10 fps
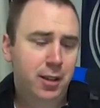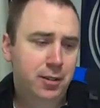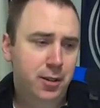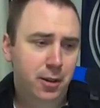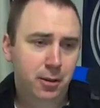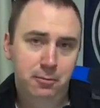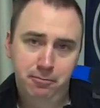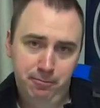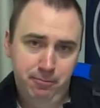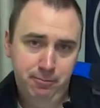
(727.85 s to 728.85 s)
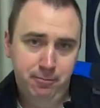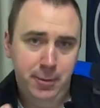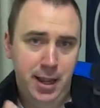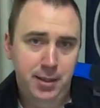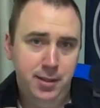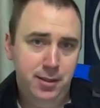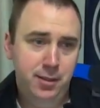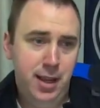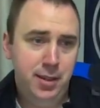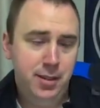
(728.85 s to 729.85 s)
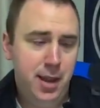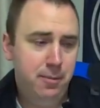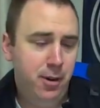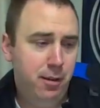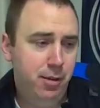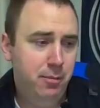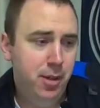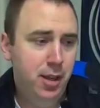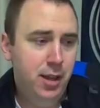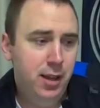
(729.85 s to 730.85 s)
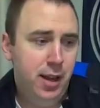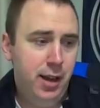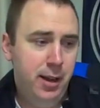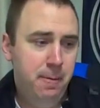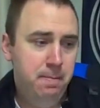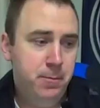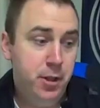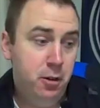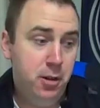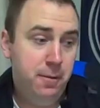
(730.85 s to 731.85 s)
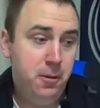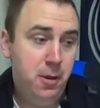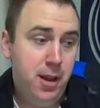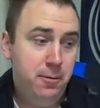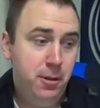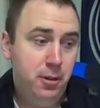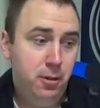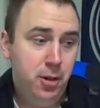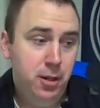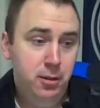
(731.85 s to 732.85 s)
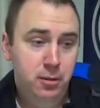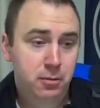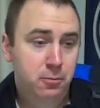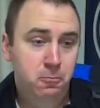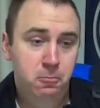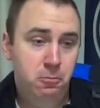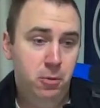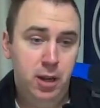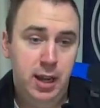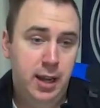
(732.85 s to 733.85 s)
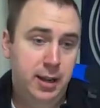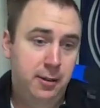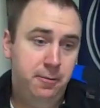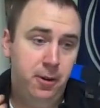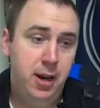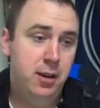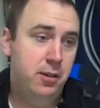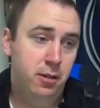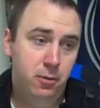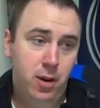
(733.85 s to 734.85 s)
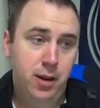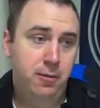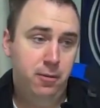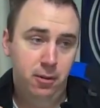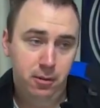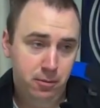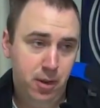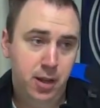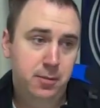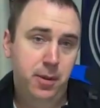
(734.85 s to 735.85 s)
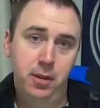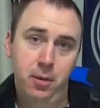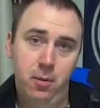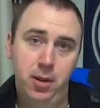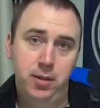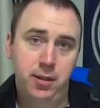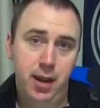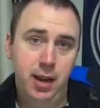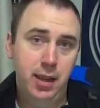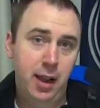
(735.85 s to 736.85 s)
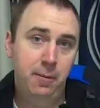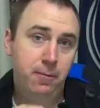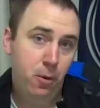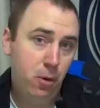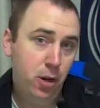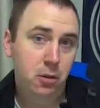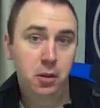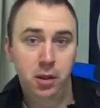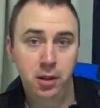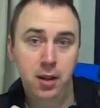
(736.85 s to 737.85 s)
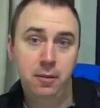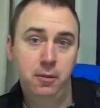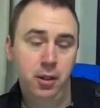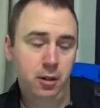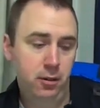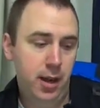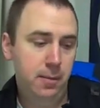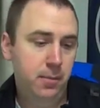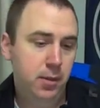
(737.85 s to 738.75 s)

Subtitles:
So that's that problem. So if you have a Korean friend or wife or husband that wants to sign that for you, you can definitely do that.